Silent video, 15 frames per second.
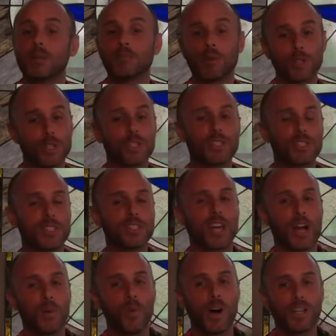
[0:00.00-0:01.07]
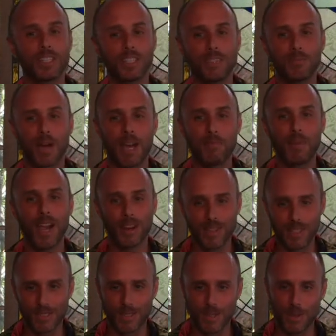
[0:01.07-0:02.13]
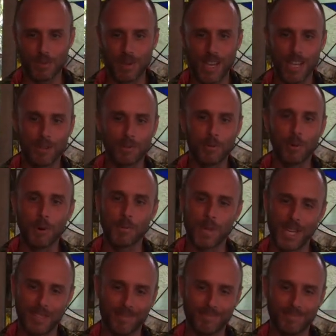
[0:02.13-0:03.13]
purchases I wanted my parents to make for me.